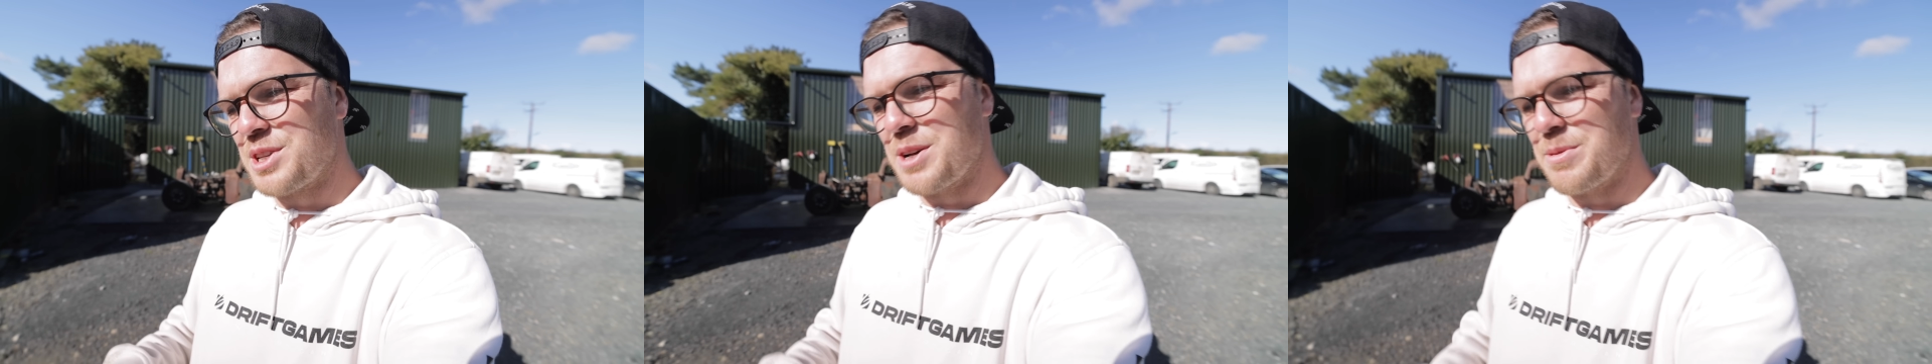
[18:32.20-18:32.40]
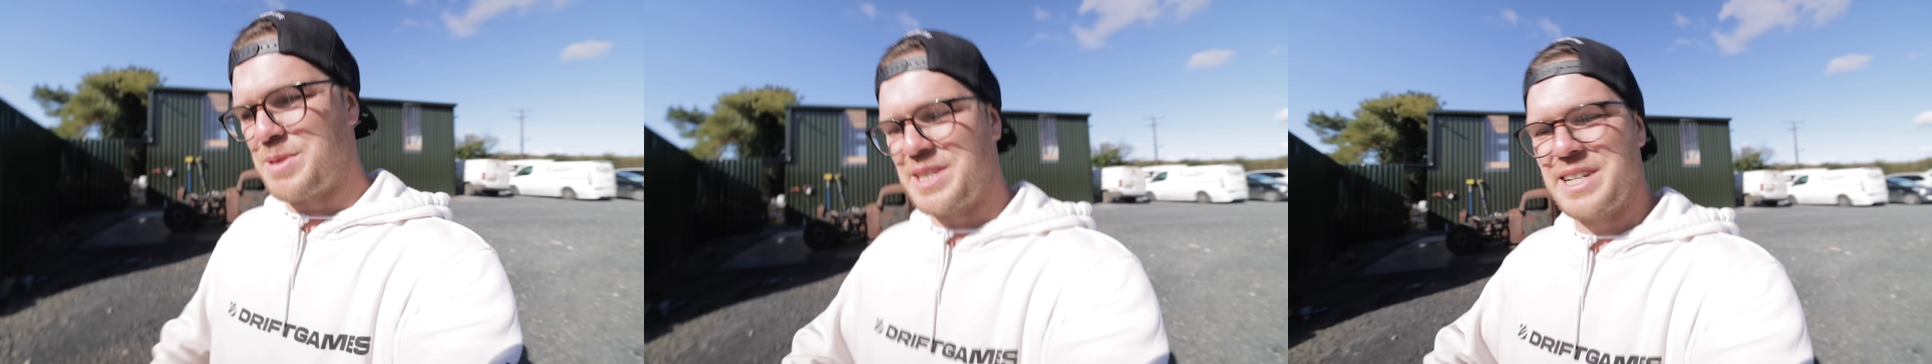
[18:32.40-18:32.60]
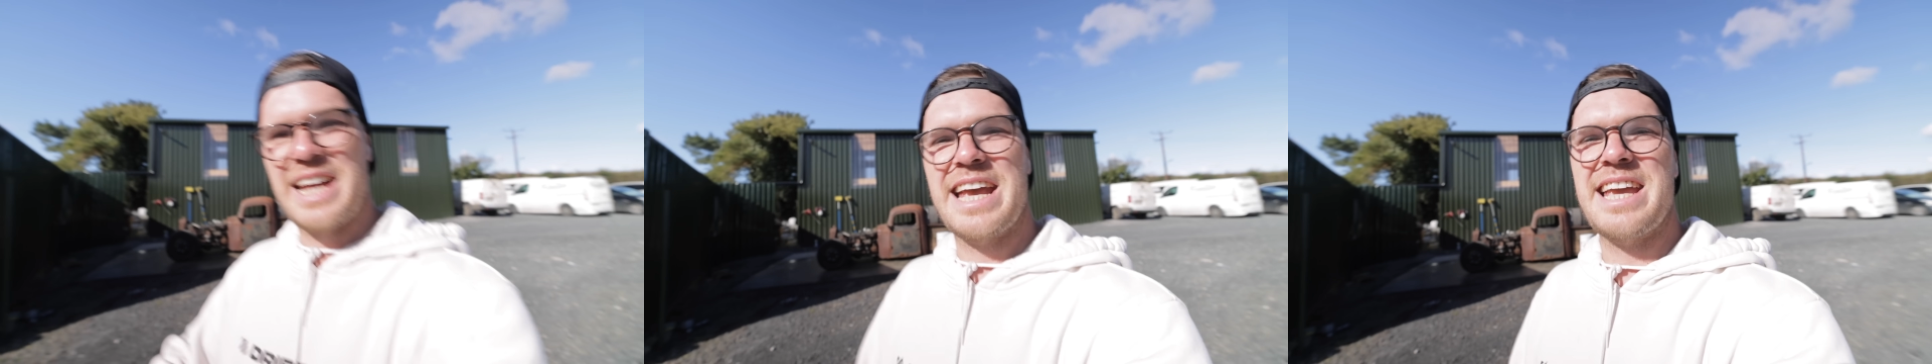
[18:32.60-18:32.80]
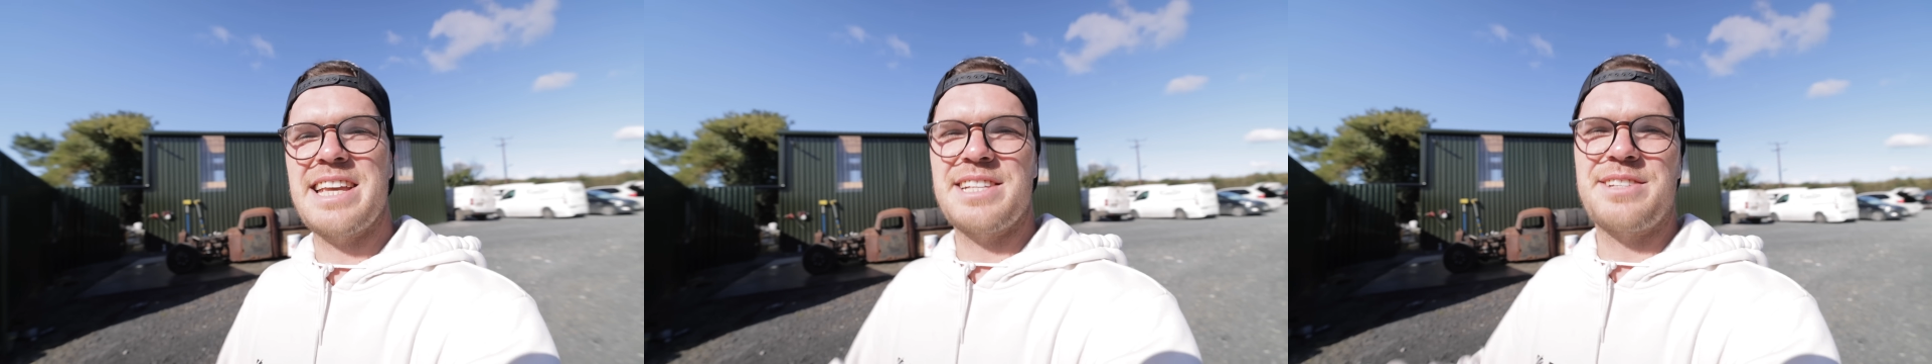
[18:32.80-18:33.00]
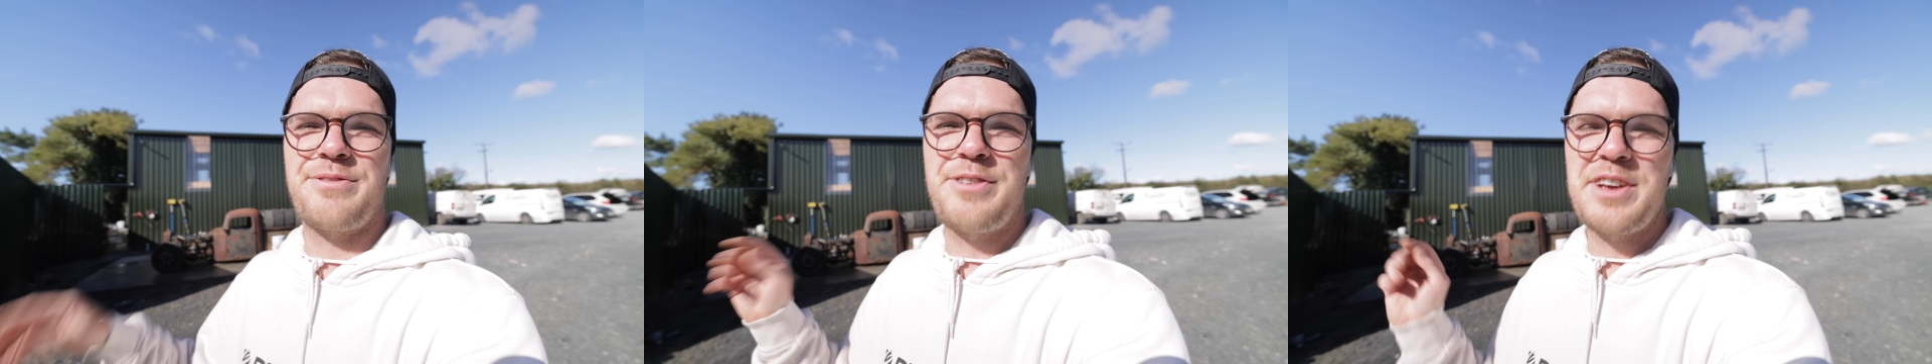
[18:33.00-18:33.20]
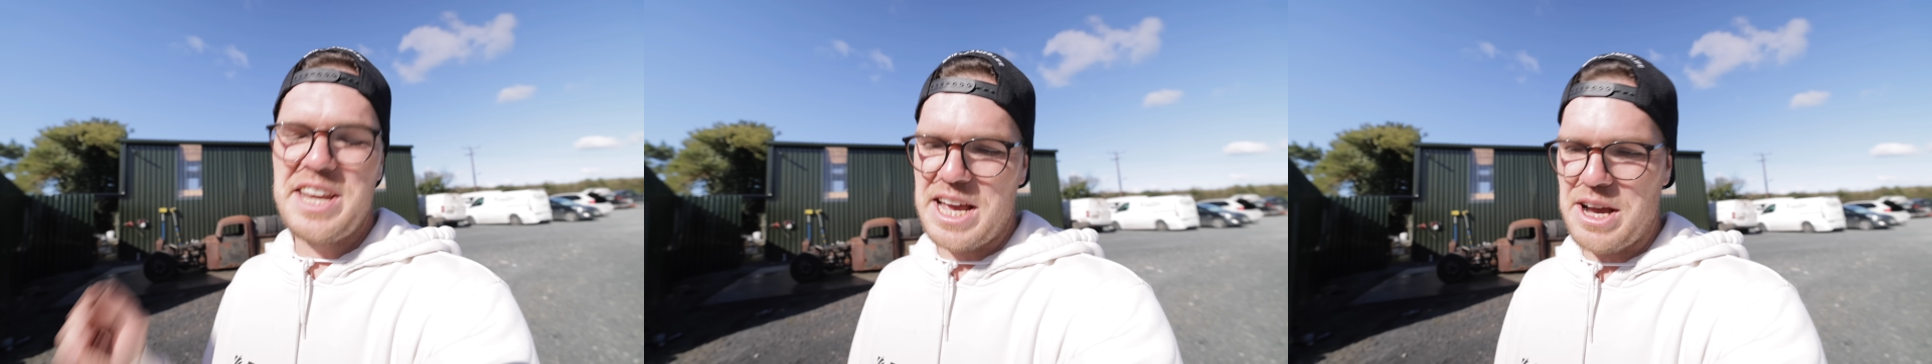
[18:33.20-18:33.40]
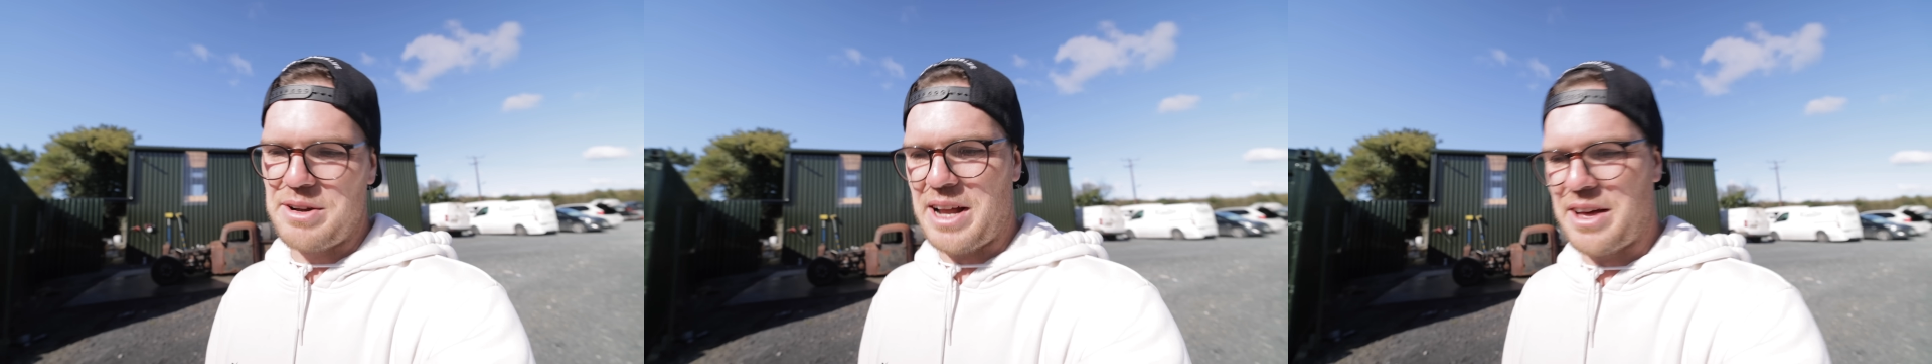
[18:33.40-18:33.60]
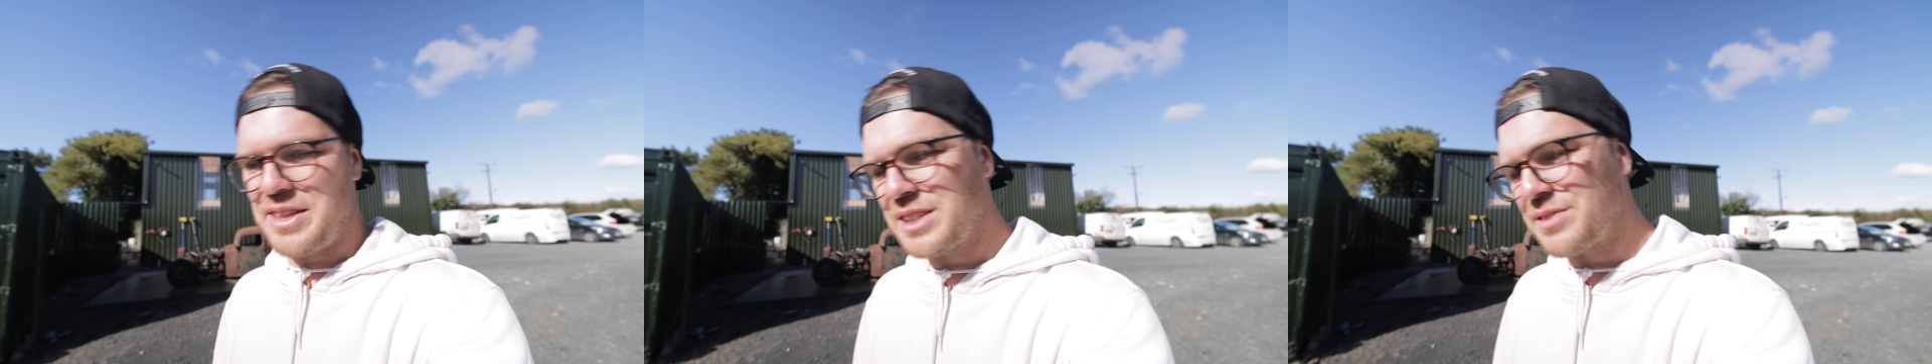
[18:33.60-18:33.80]
up today's video.
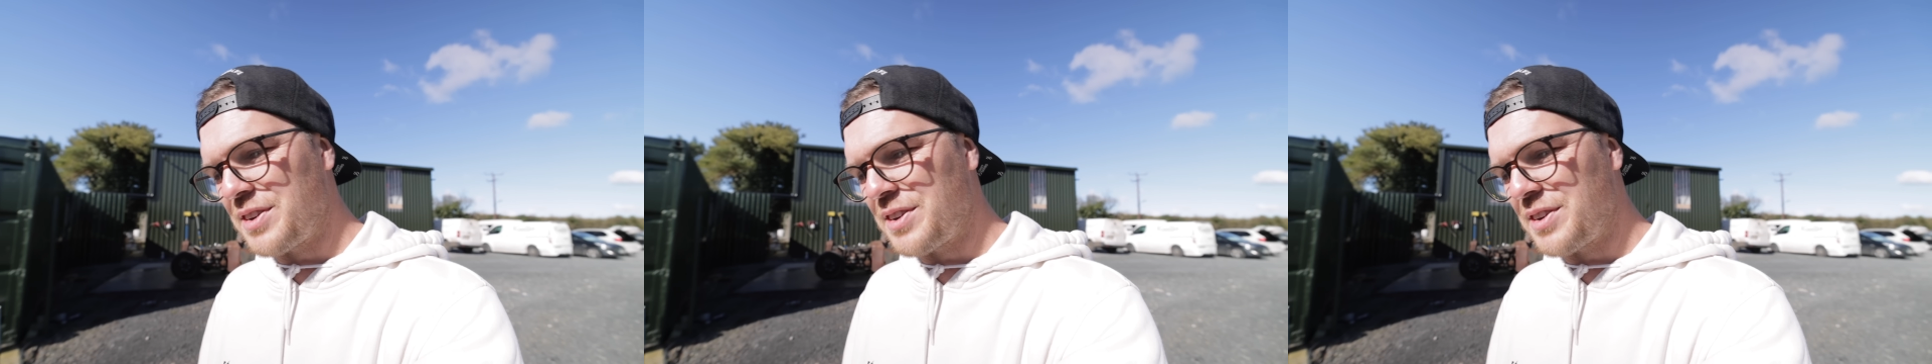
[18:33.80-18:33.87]
Now this